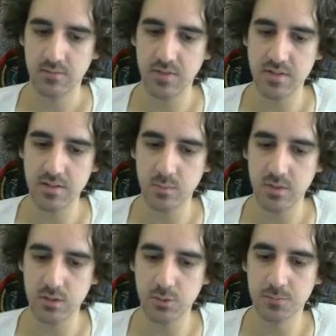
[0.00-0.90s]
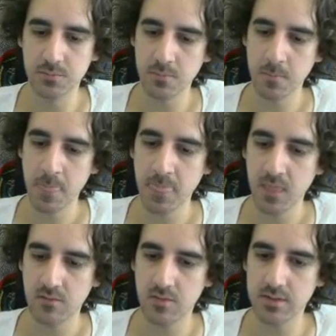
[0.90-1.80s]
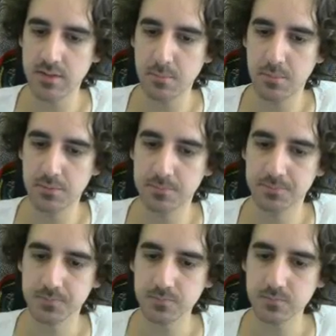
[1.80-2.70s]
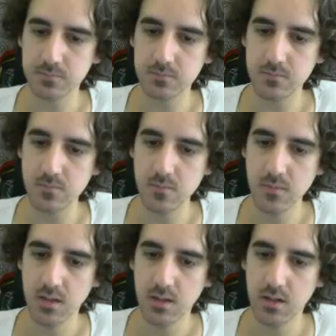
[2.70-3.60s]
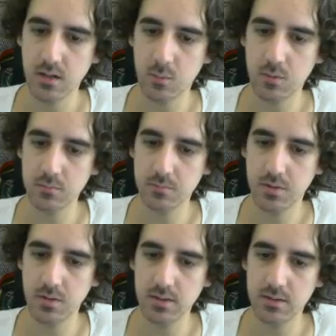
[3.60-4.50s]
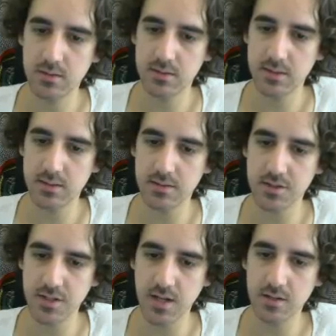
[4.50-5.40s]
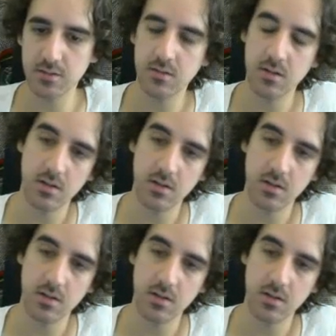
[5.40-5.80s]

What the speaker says: fixes we can do. For example, at one point you see the shadow